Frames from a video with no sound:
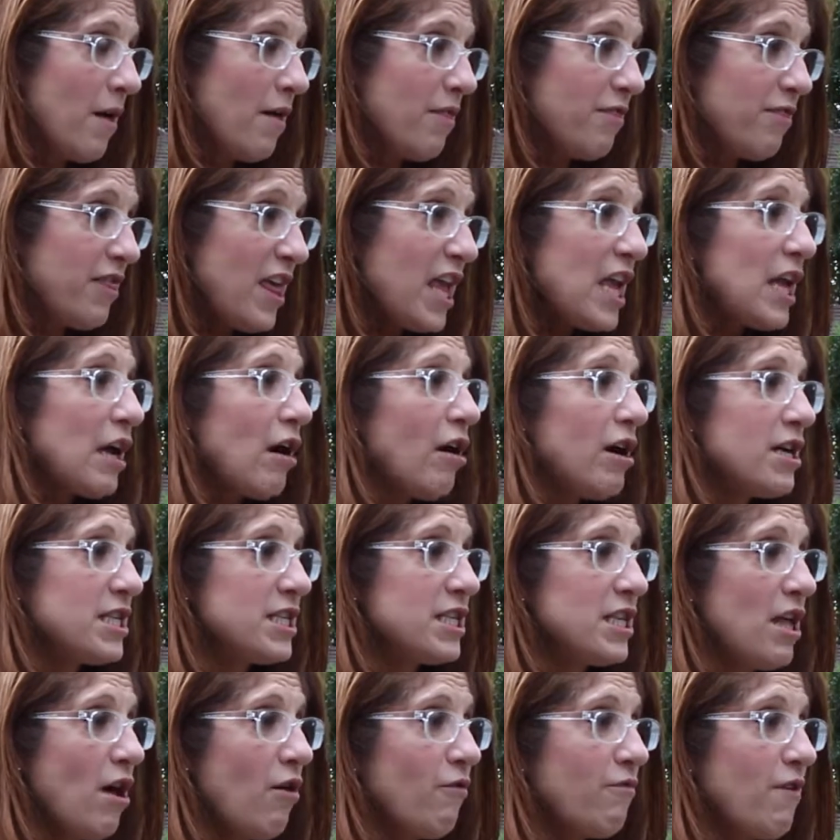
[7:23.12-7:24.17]
think
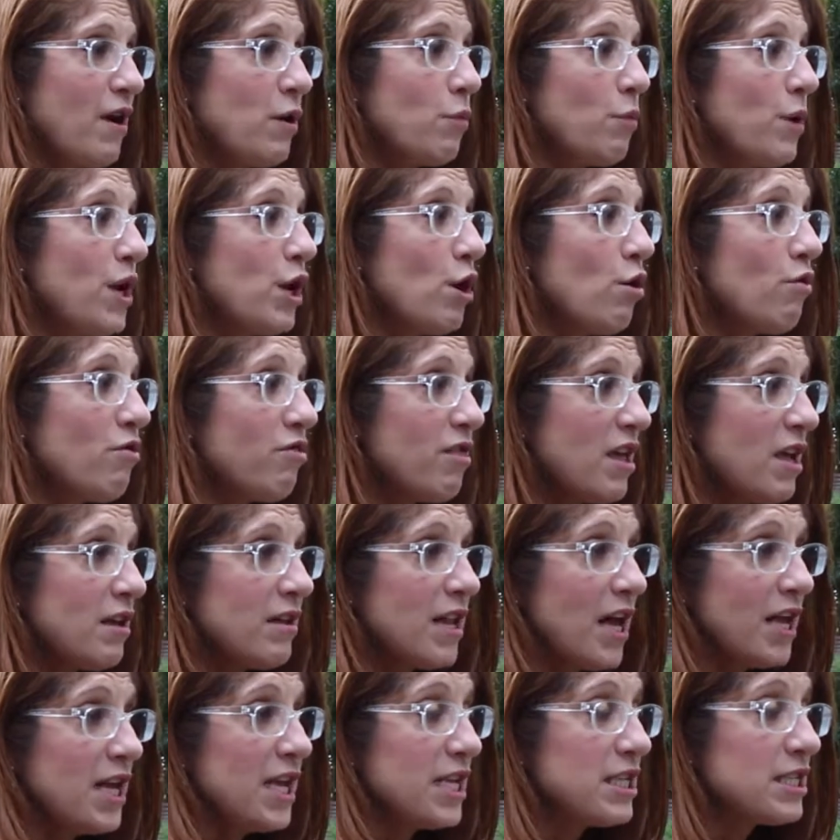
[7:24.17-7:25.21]
ourselves, and we don't think
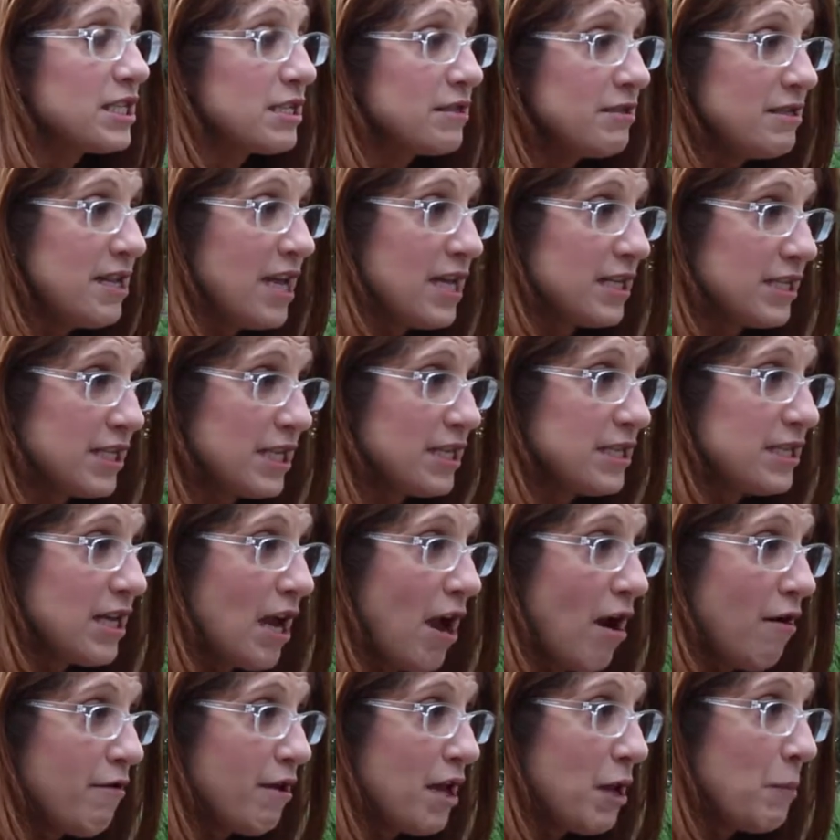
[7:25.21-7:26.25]
that it's
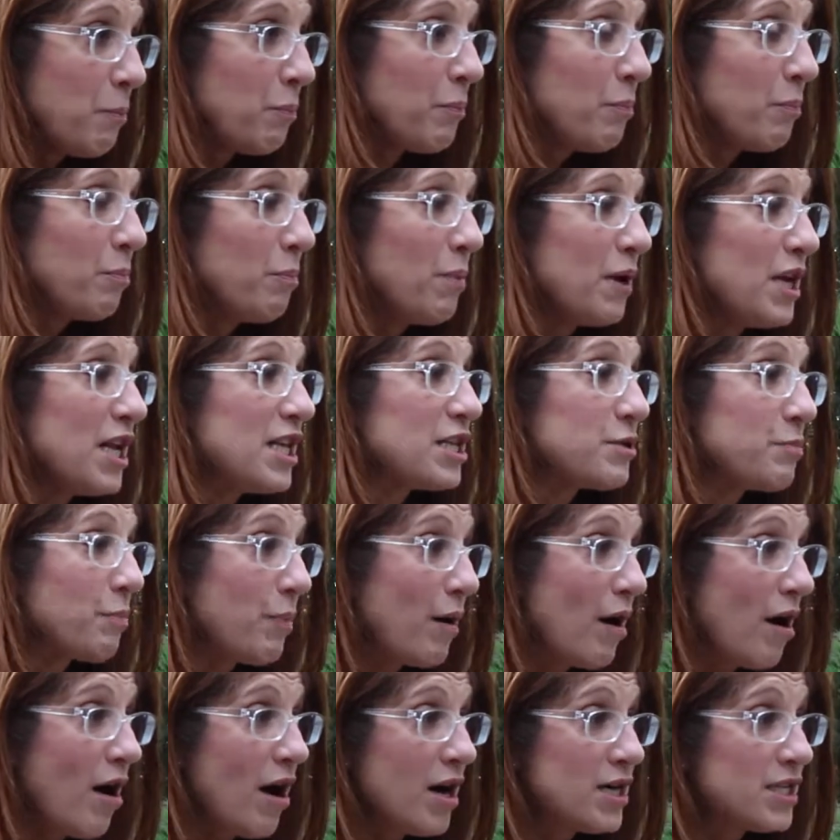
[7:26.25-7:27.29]
necessary, but it's
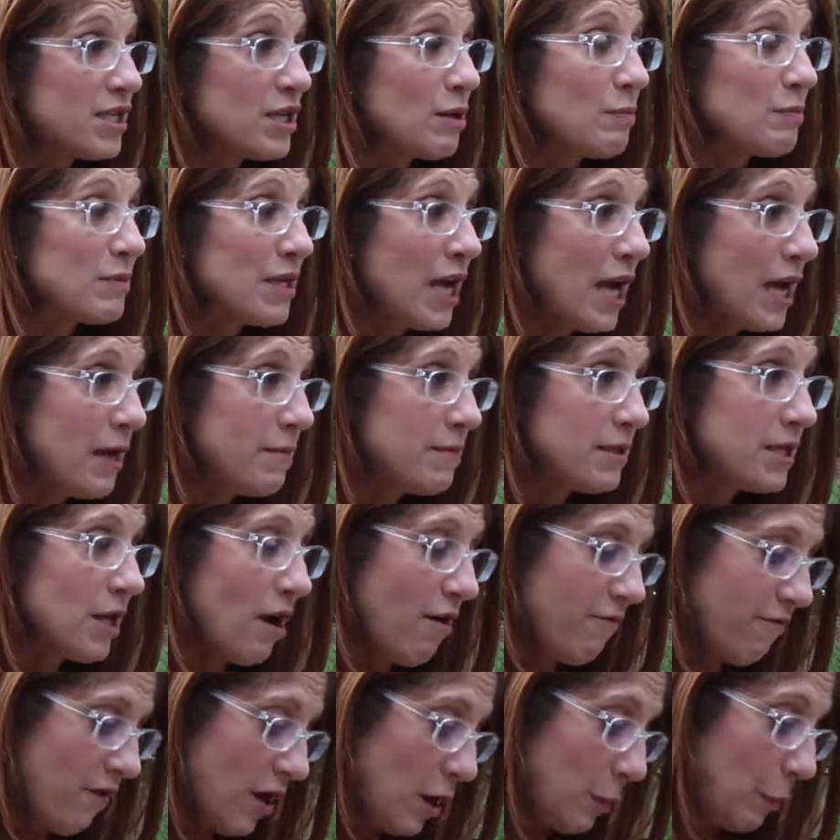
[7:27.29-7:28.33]
part sometimes
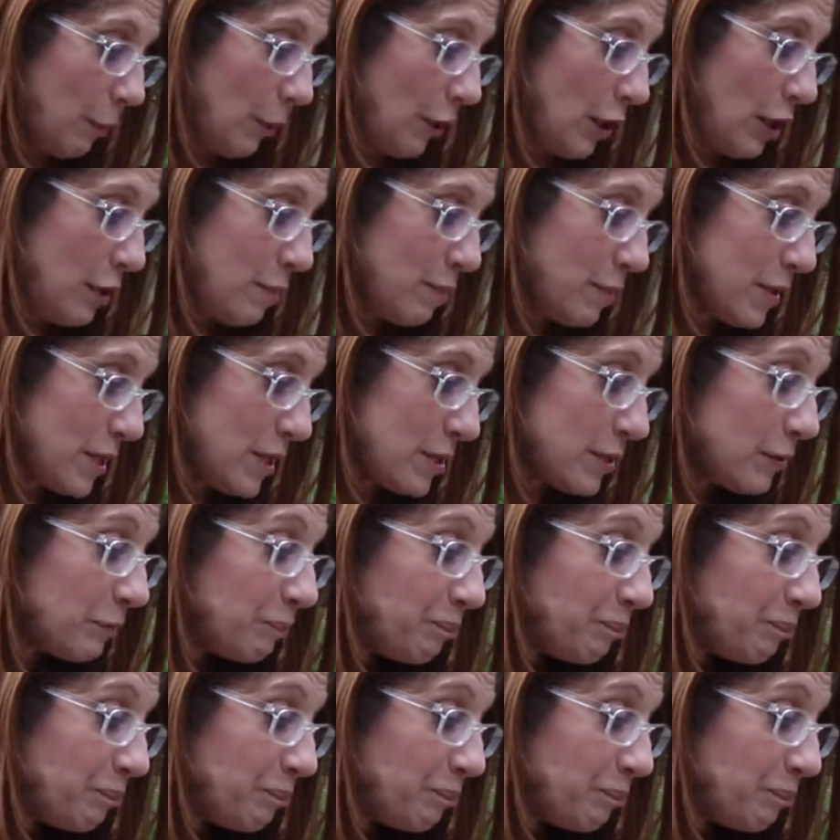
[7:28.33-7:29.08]
of our purpose.